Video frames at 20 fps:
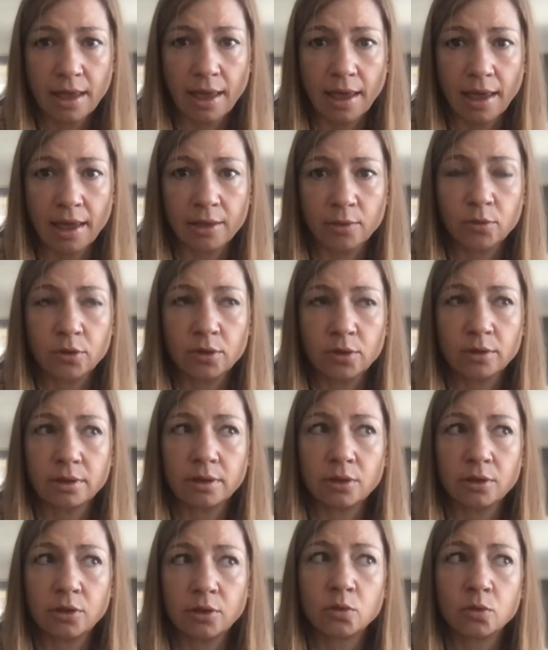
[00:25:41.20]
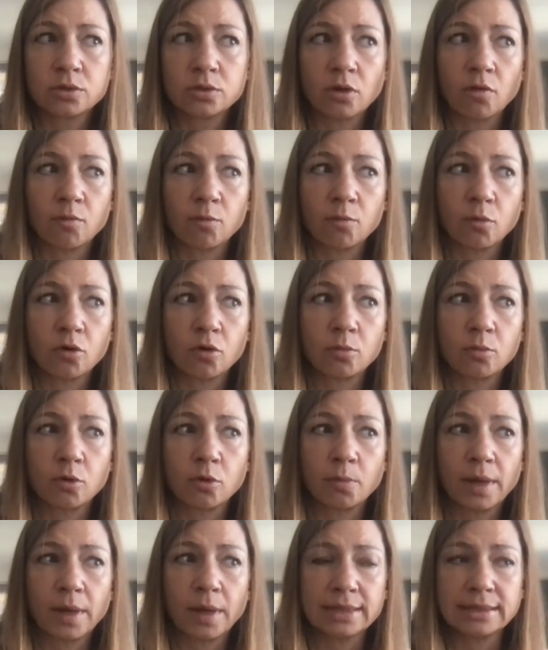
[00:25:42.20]
and with use of more and
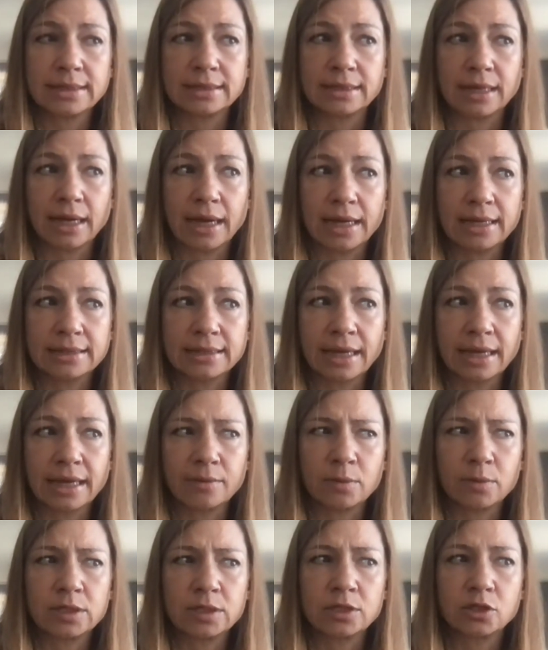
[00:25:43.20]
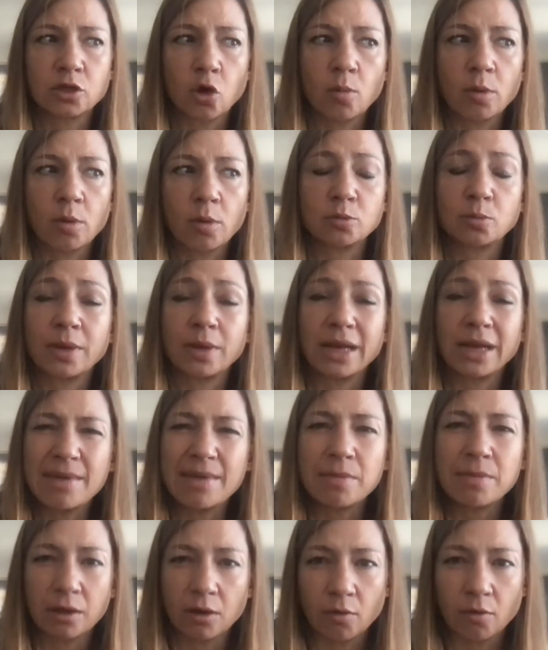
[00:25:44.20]
more pesticides, and with so much
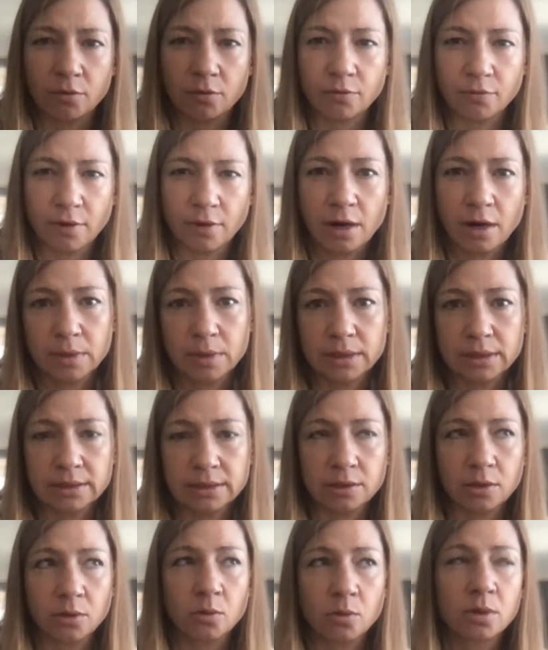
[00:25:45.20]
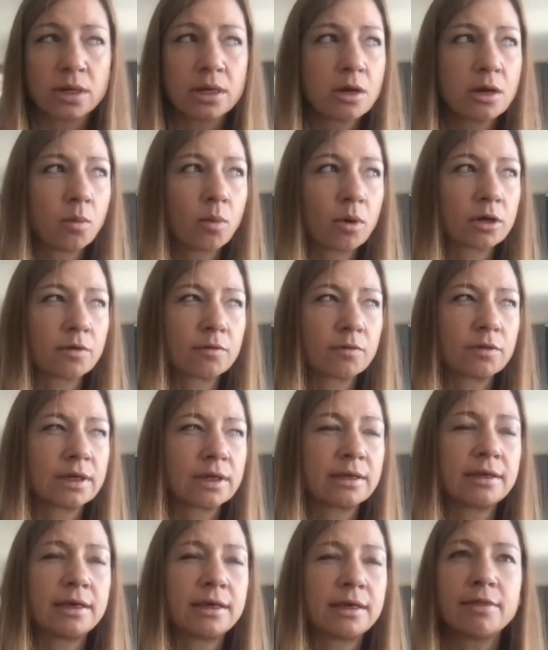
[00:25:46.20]
blaming of the farmers. So one of
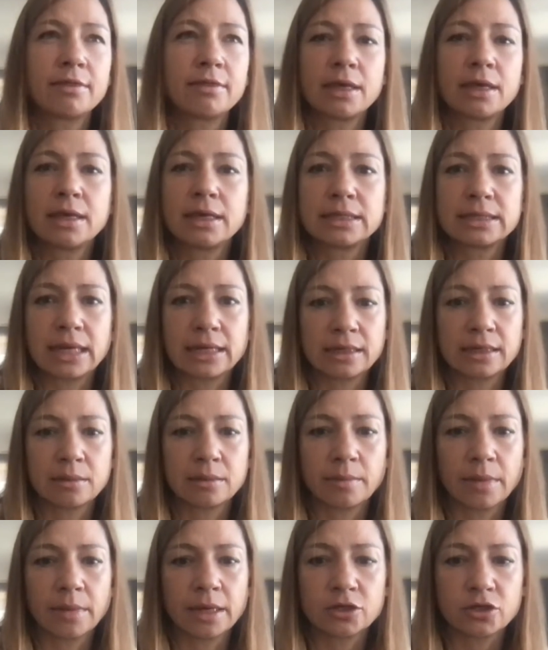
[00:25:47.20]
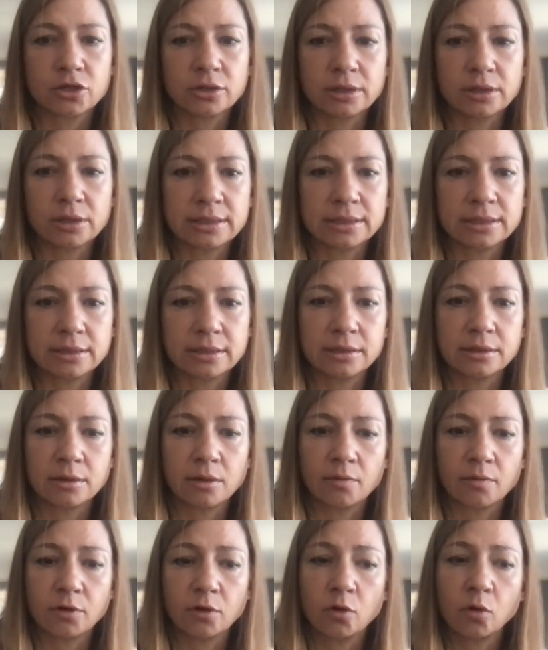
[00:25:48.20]
the key things I didn't mention is
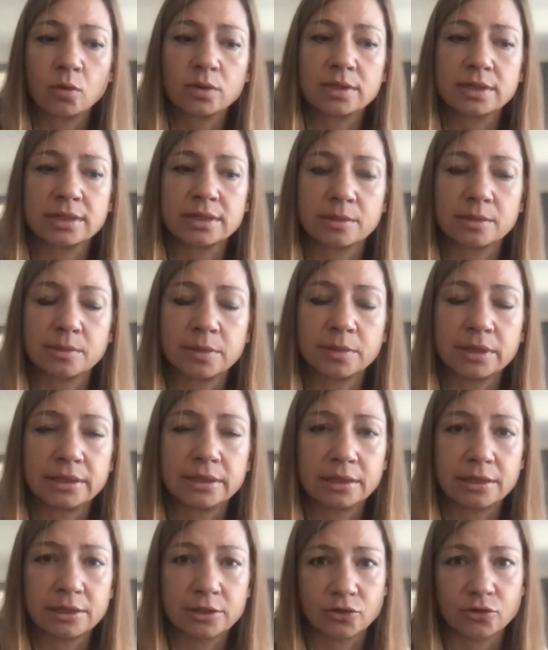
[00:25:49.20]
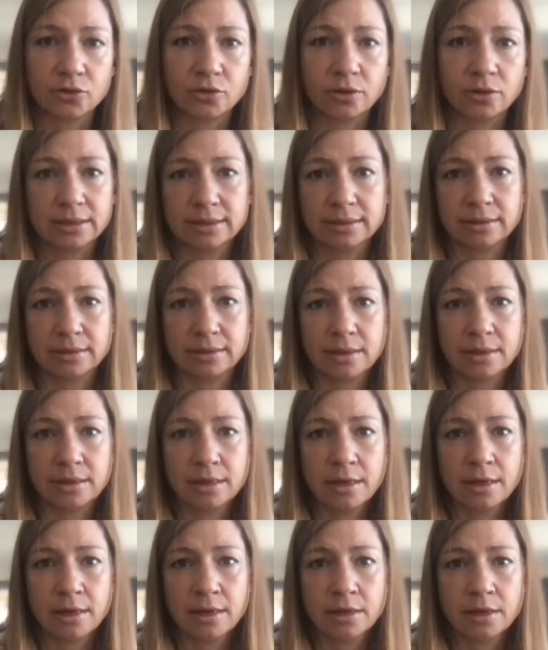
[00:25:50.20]
here of the whole sustainability is trust.
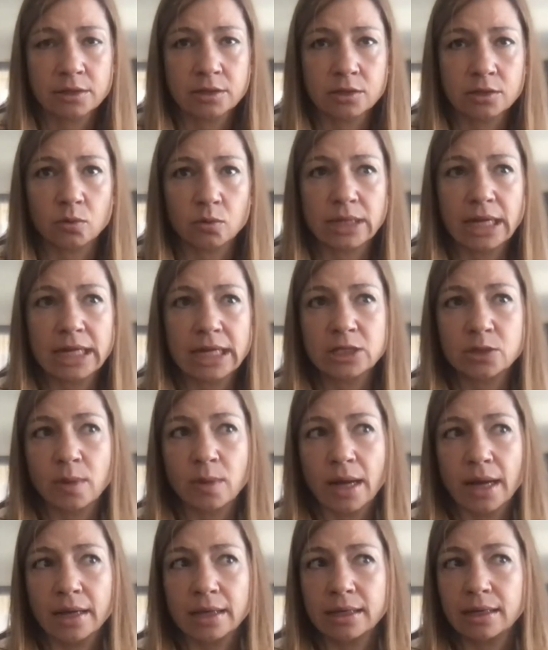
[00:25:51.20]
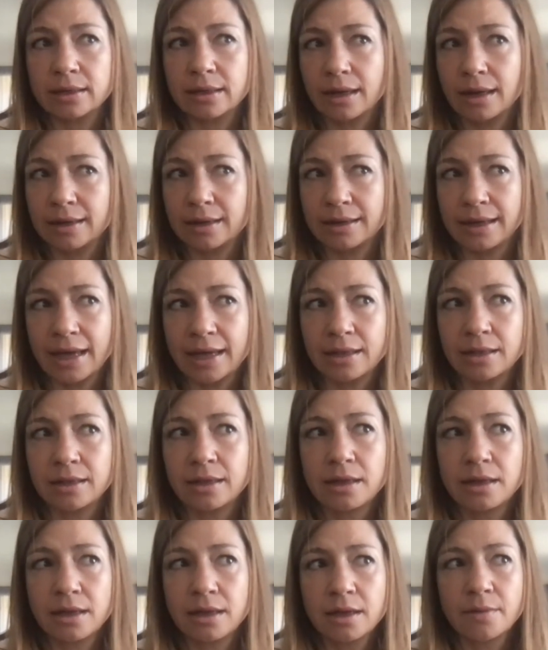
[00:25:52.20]
So that's why,
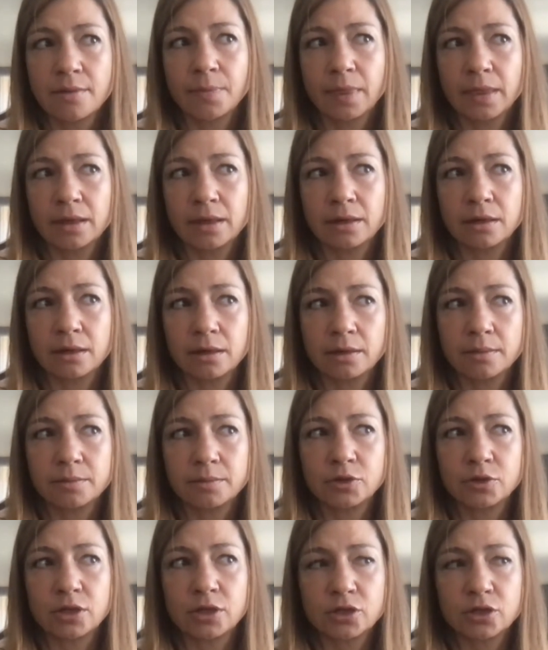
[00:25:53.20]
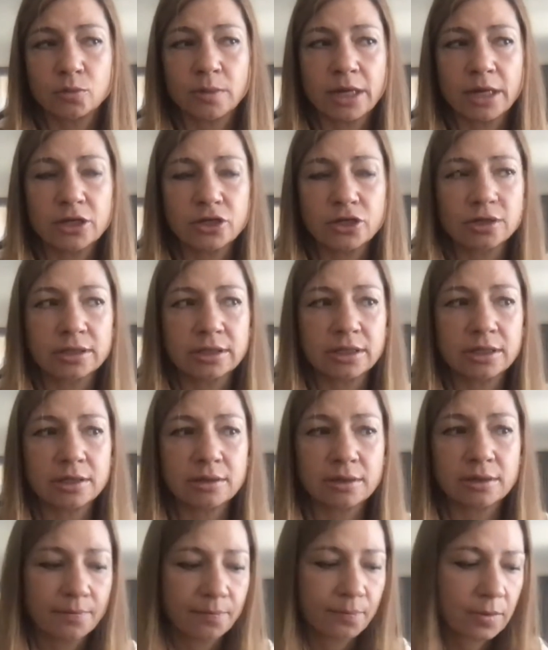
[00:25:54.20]
again, just to mention
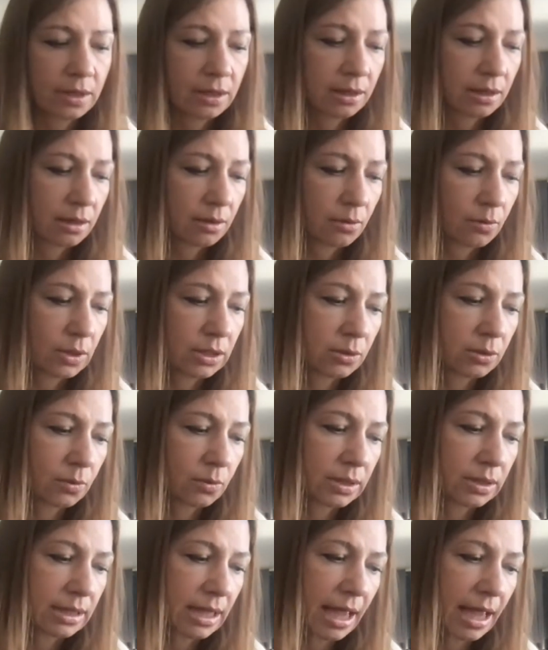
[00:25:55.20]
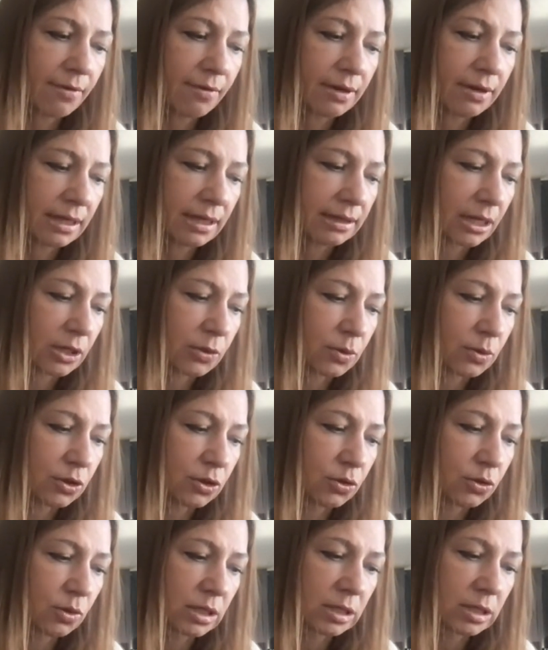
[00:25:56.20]
here, with everything that we
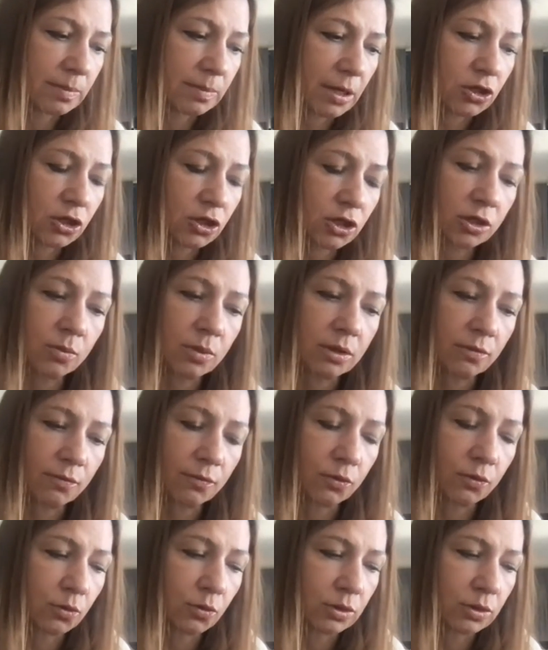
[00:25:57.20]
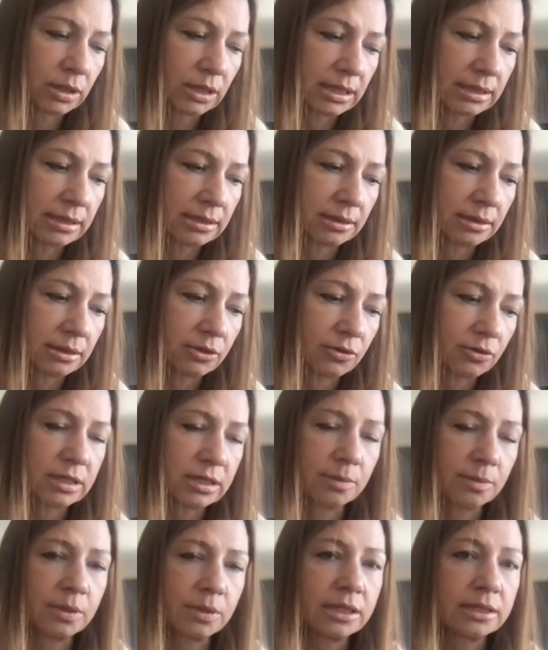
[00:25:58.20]
do, especially with food, is
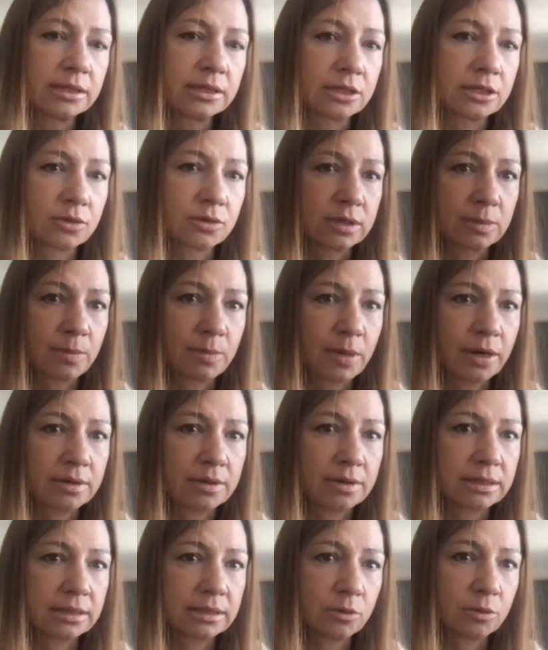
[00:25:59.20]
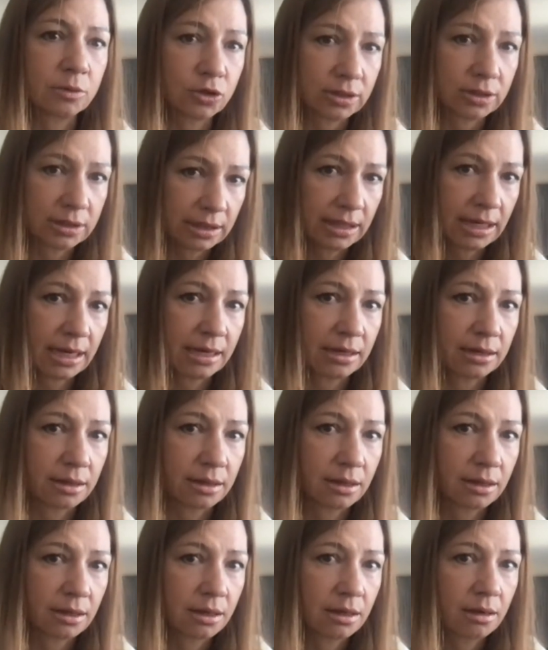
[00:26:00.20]
traceability and transparency, which is
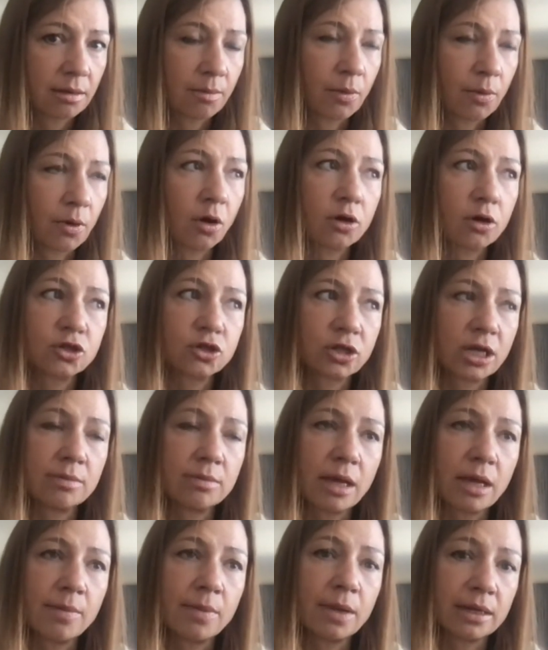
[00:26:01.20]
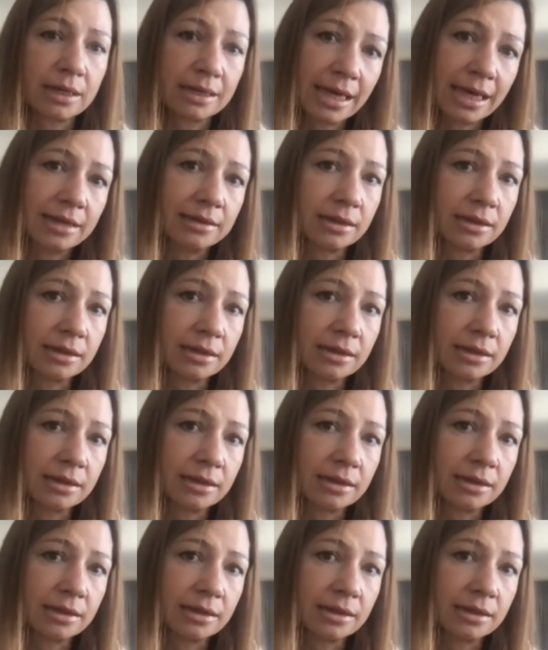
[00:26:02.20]
again blockchain maybe, and again